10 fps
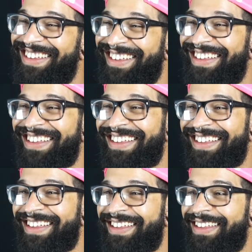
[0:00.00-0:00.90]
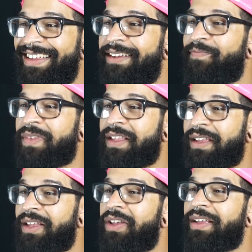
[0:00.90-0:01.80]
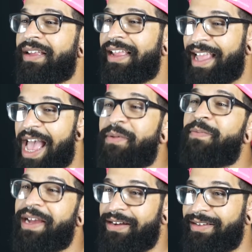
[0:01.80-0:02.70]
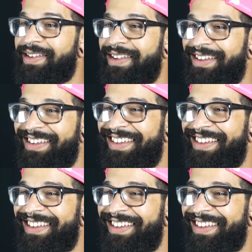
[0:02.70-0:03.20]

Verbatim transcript: Dogs or cats? Capybaras.